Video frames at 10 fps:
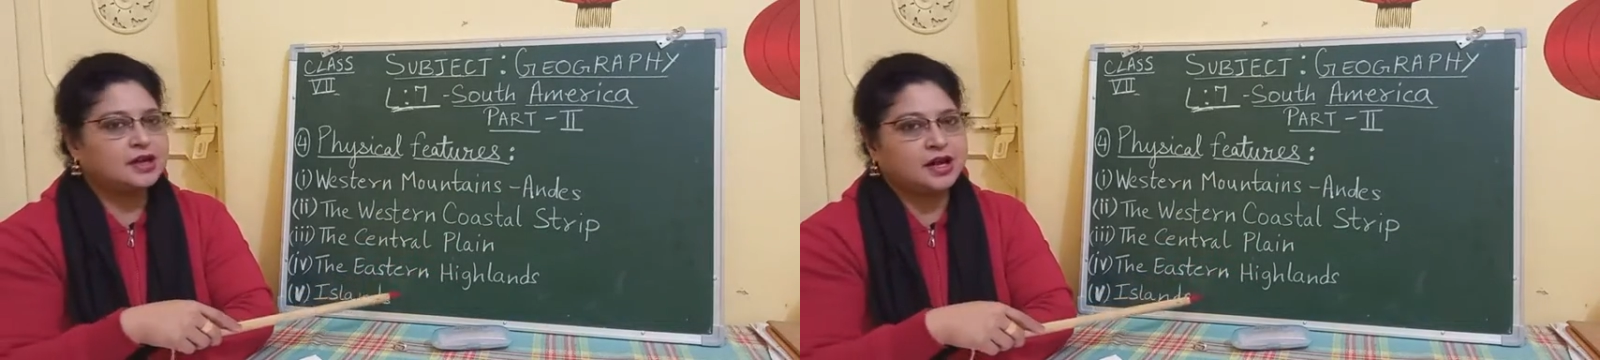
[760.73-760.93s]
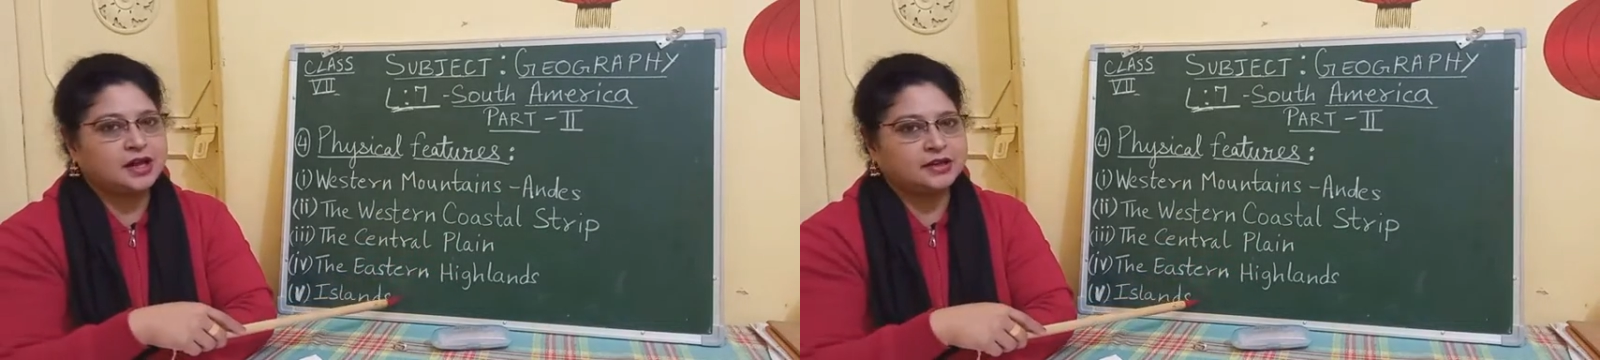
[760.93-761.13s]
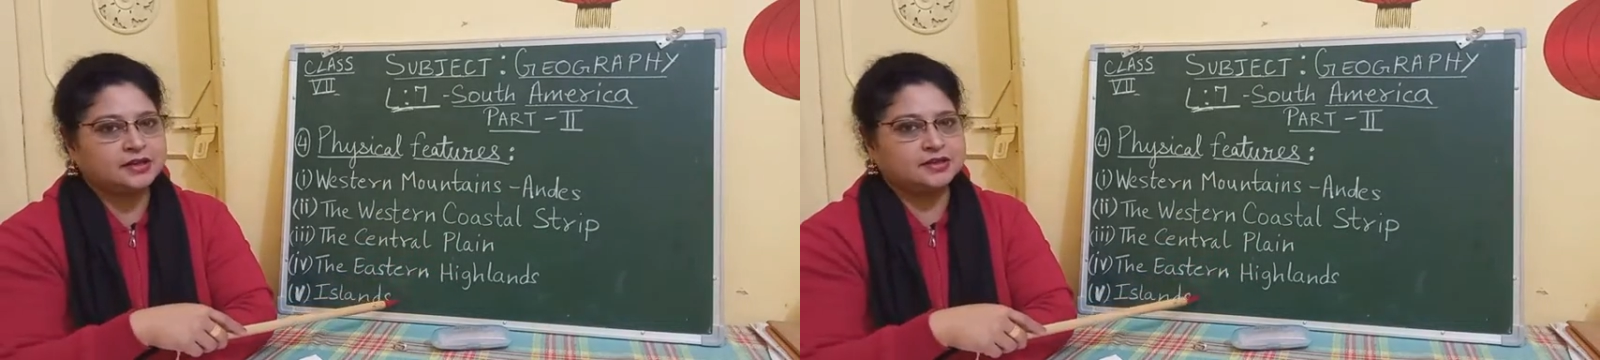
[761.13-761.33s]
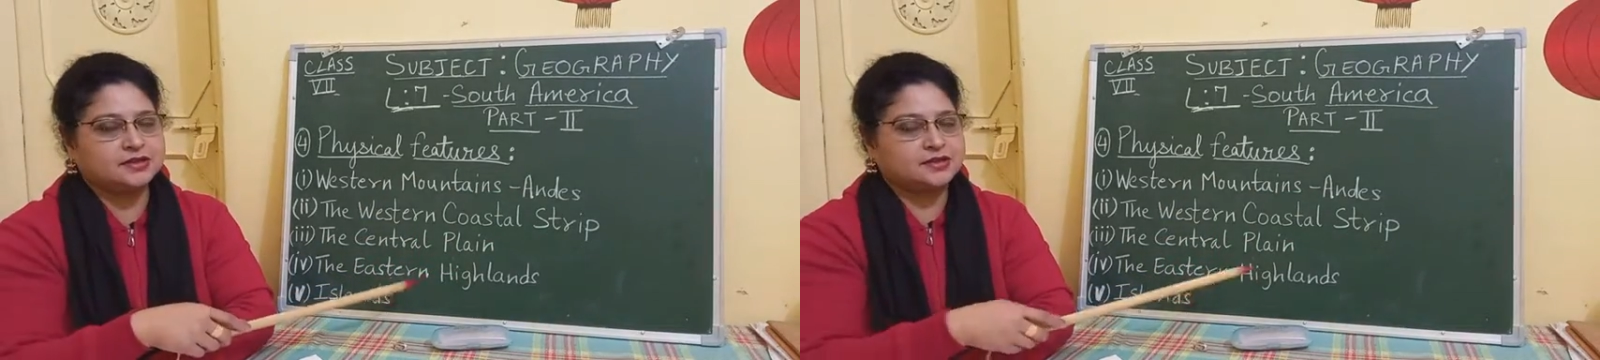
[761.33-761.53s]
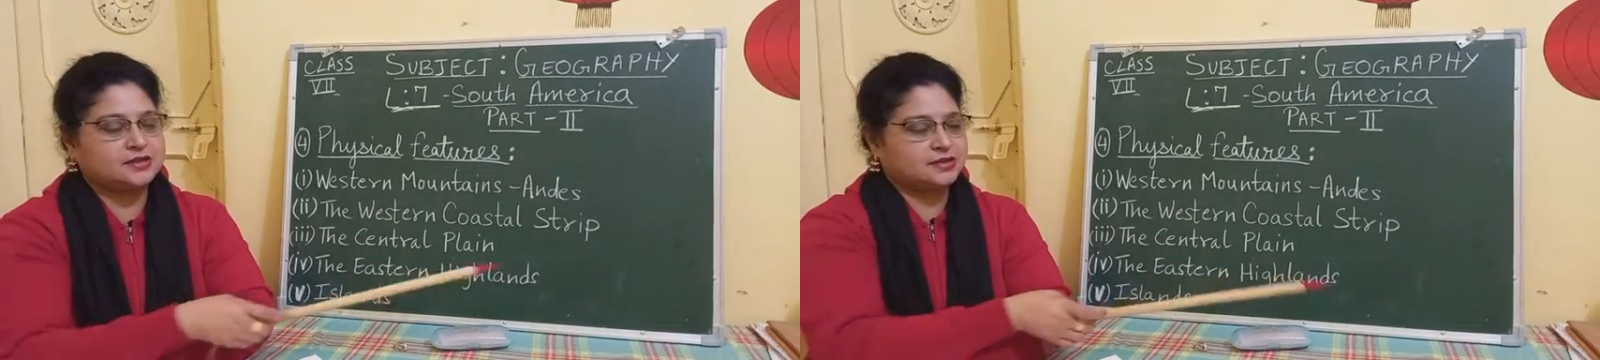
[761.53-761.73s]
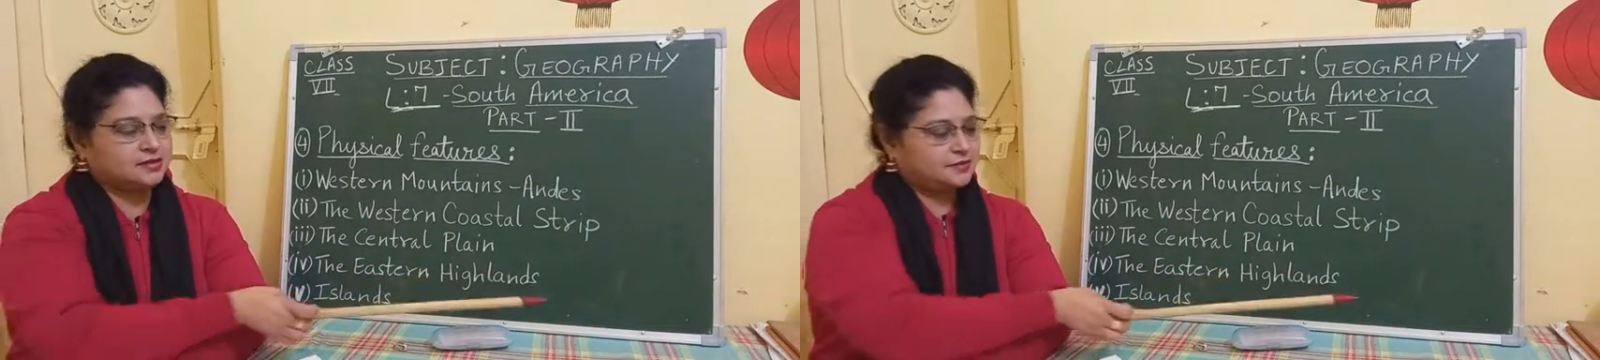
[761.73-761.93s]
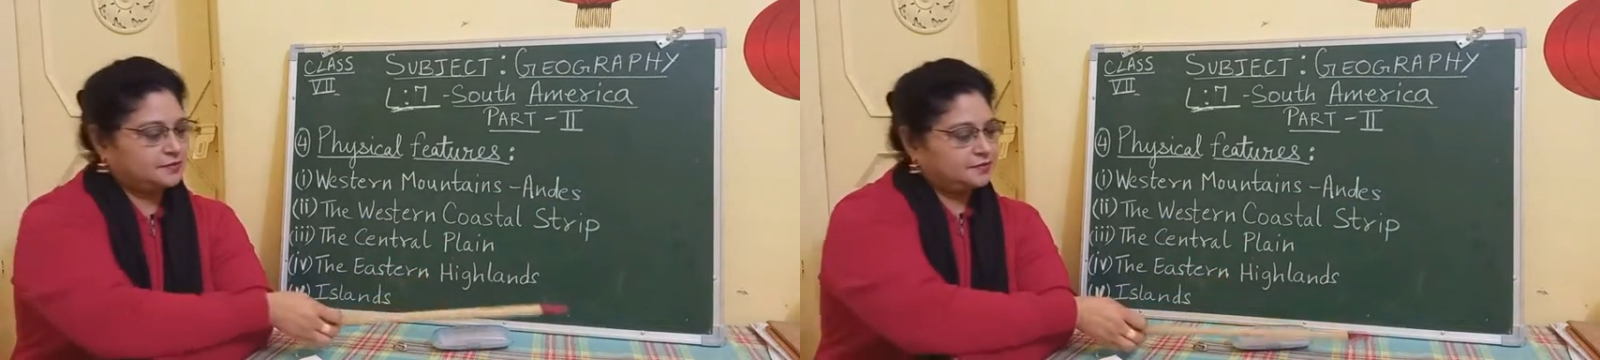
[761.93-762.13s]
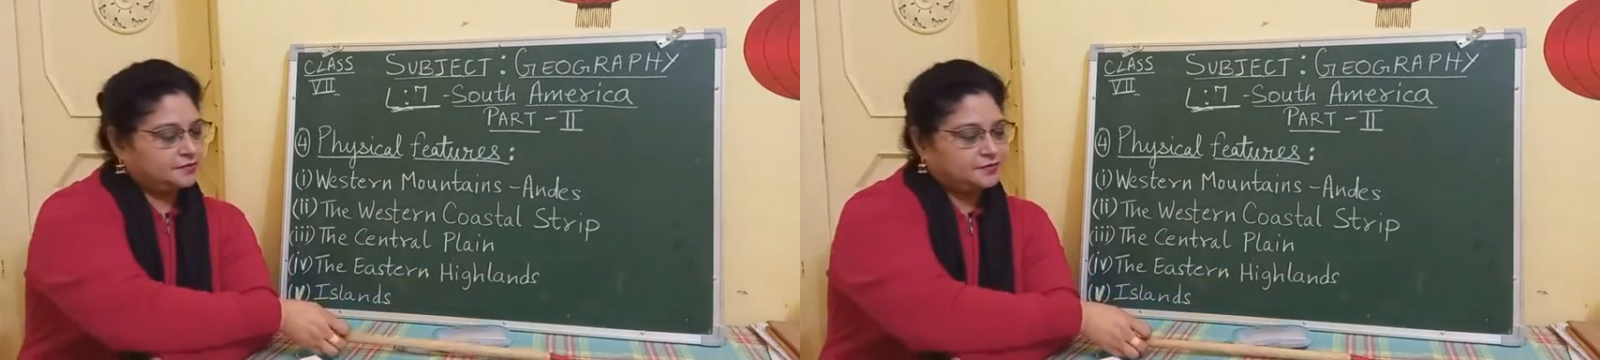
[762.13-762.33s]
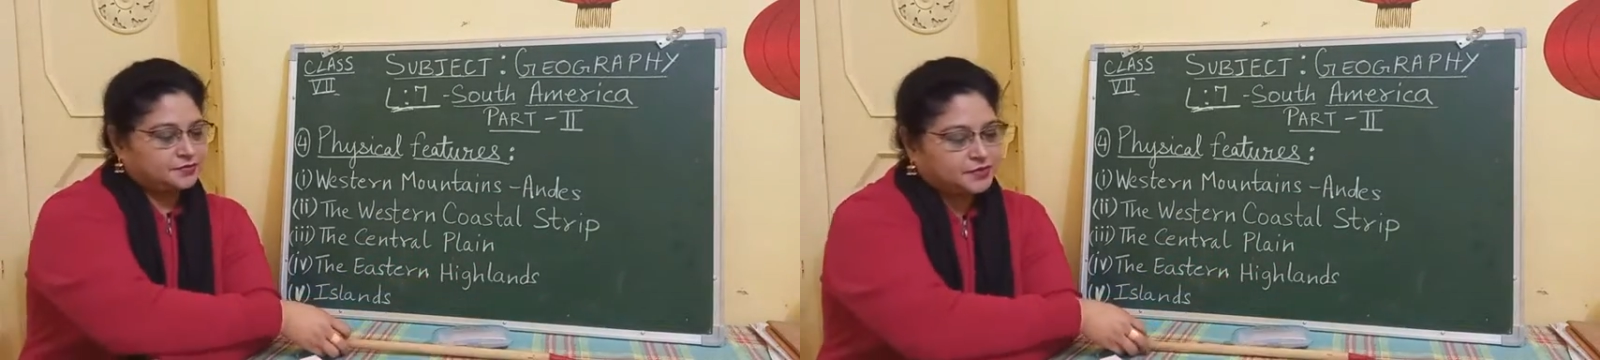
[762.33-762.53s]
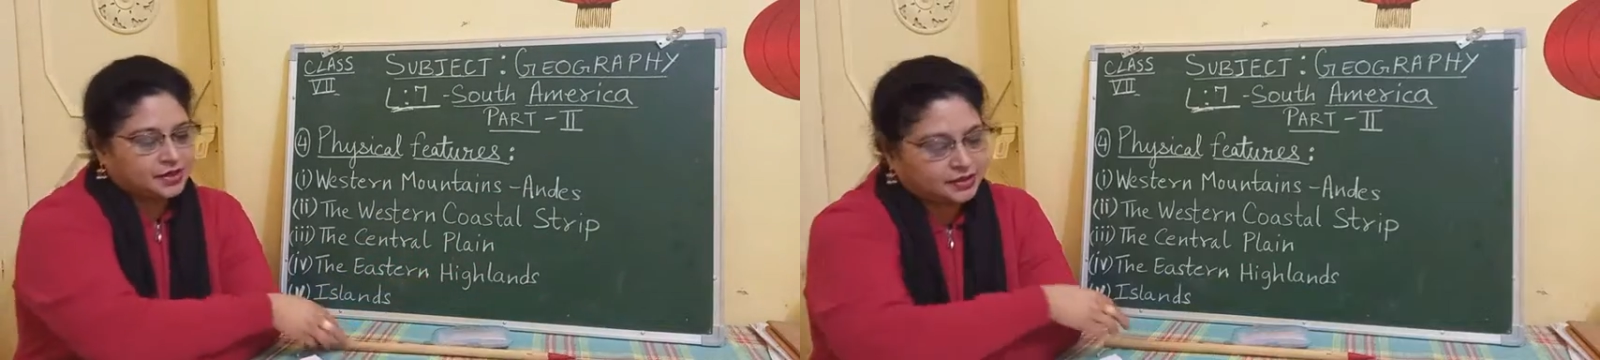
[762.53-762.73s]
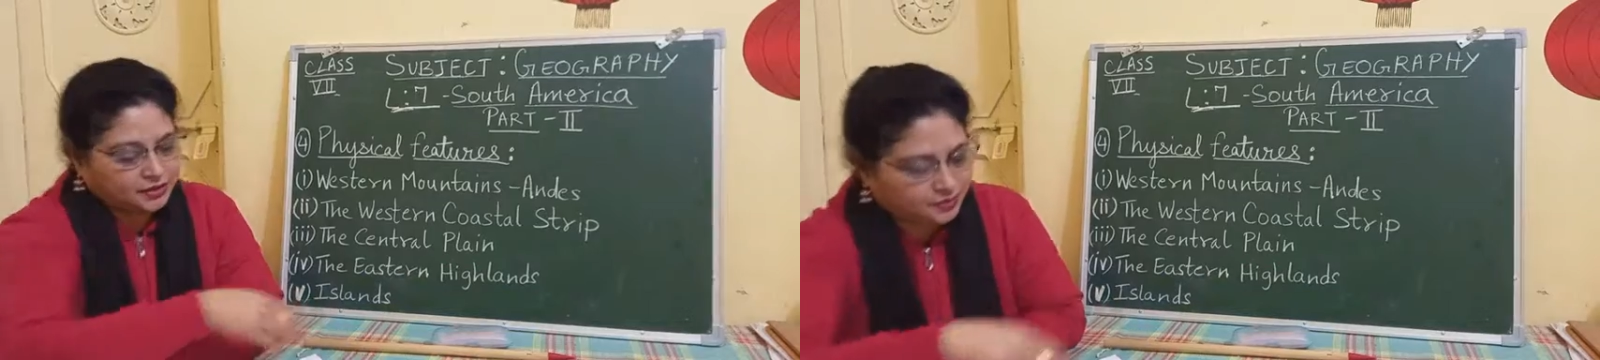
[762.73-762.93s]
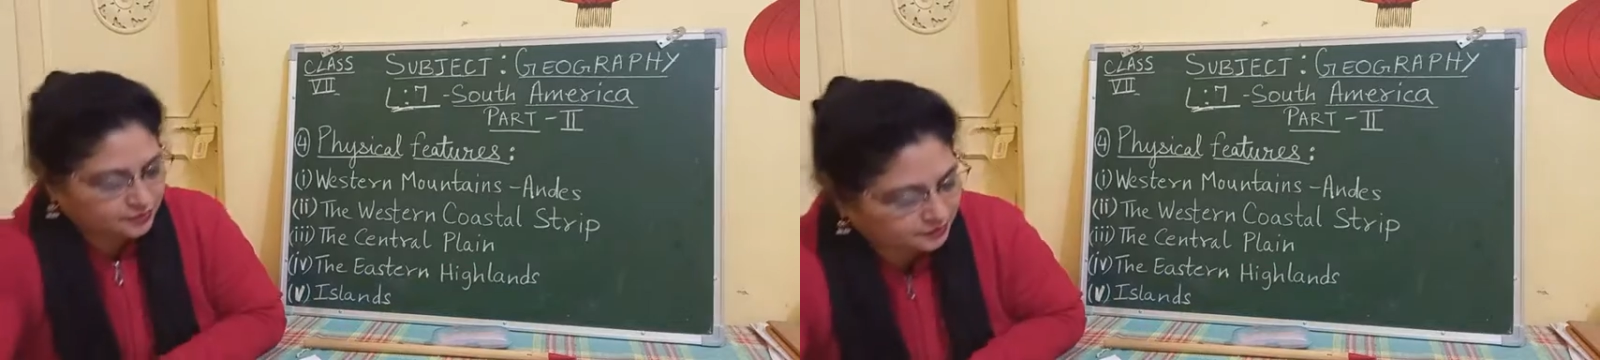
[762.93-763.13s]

islands. Thank you.